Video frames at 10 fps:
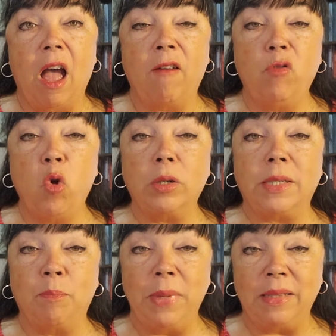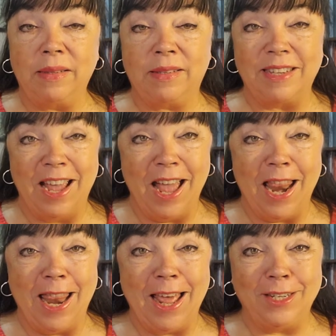of Norse Myths,
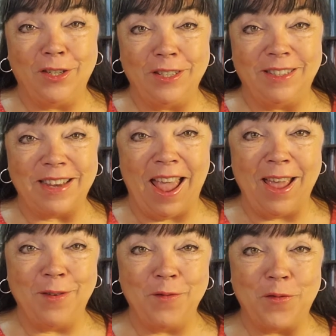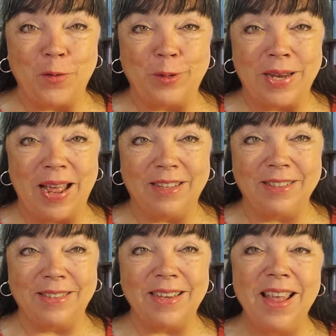Legends, and Folktales.
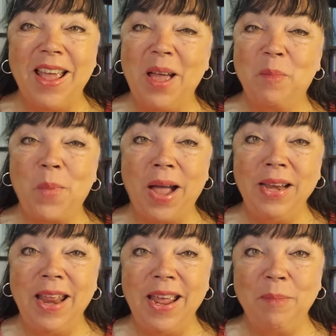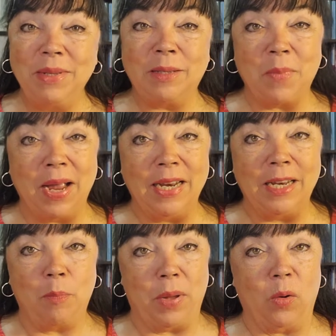My name is
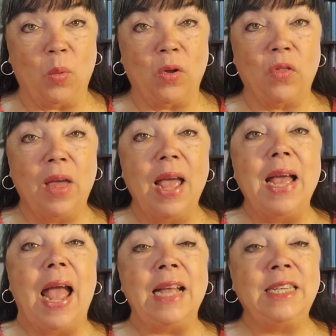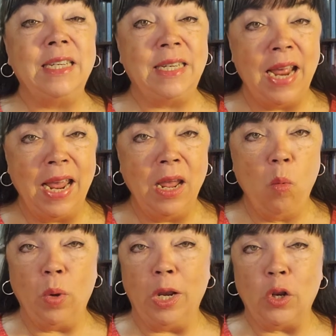MyLinda Butterworth, and today
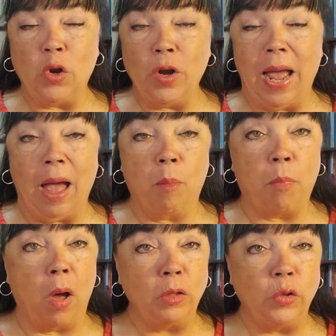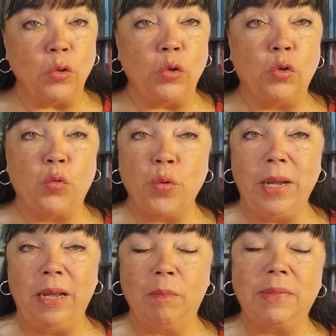we learn how Baldur's
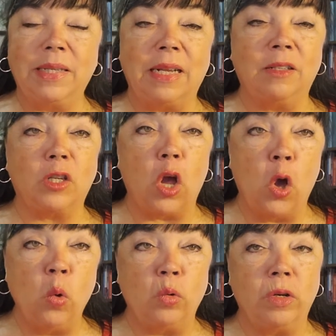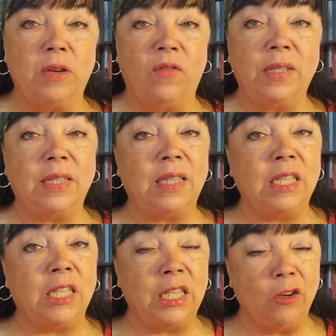dream sends Odin to visit
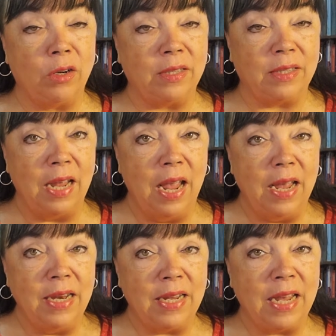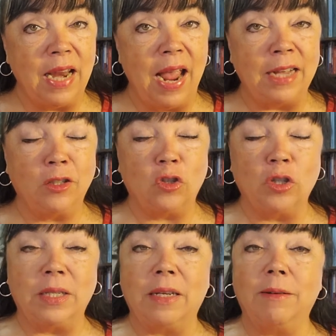the seeress to get
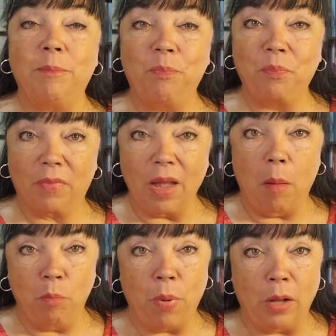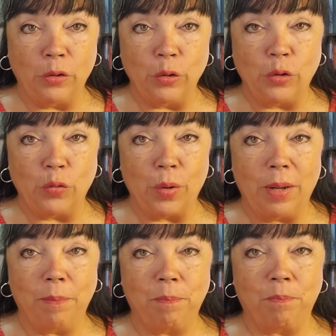answers in Baldur's dream.